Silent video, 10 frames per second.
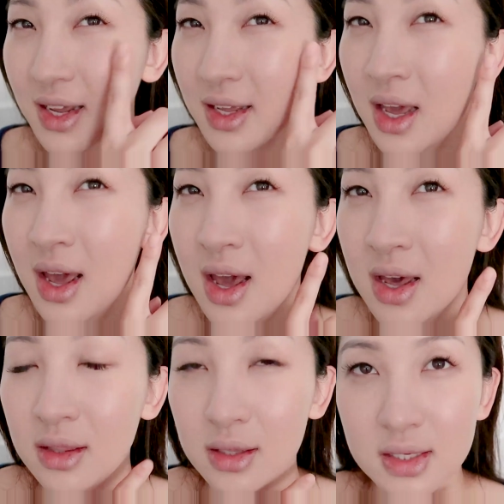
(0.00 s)
like
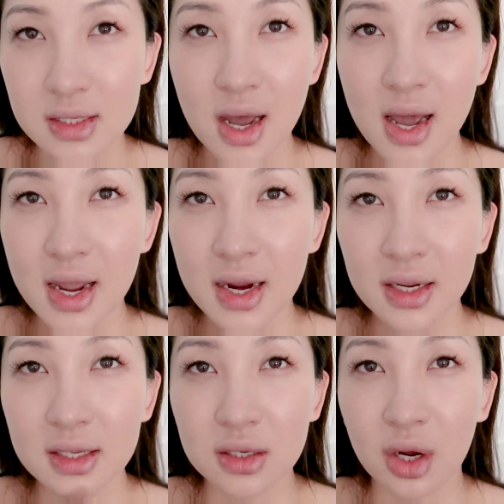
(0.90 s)
this
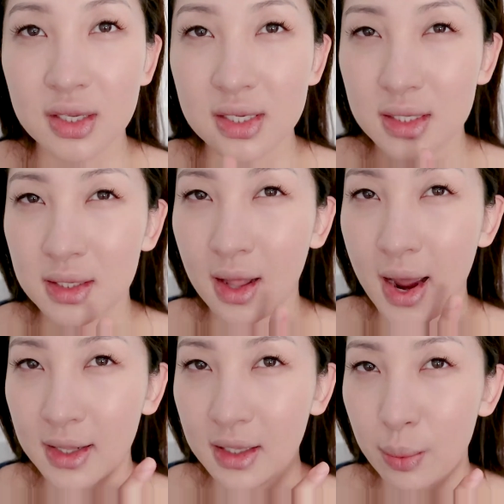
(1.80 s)
side is got a
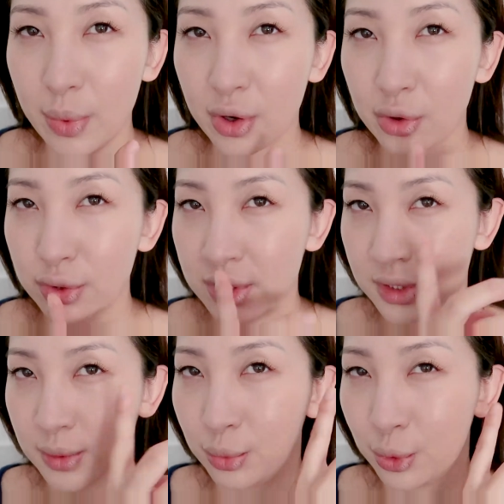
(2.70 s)
slightly better,
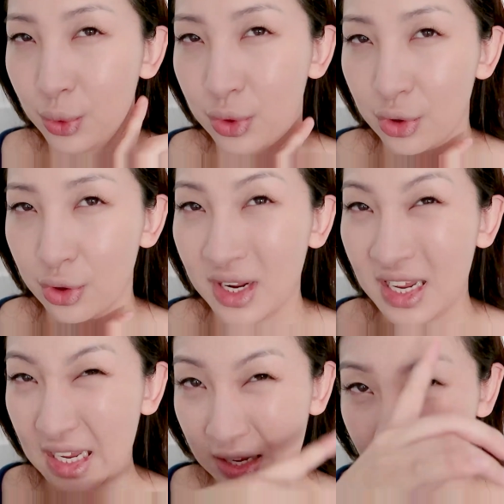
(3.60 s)
smoother,
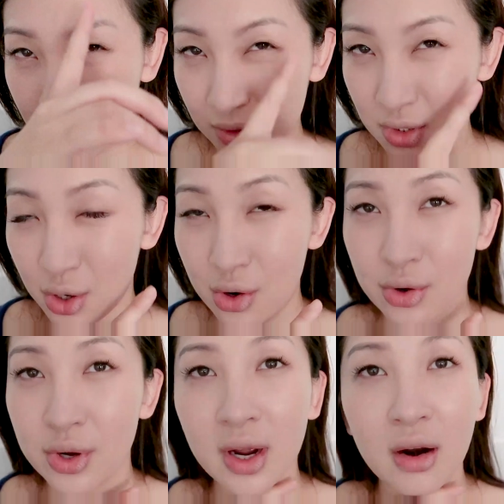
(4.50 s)
even
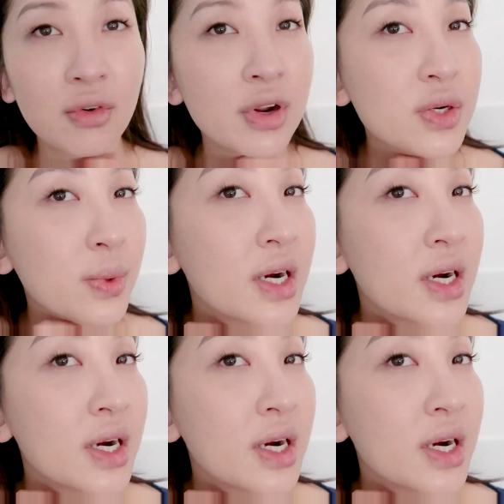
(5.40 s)
toned coverage,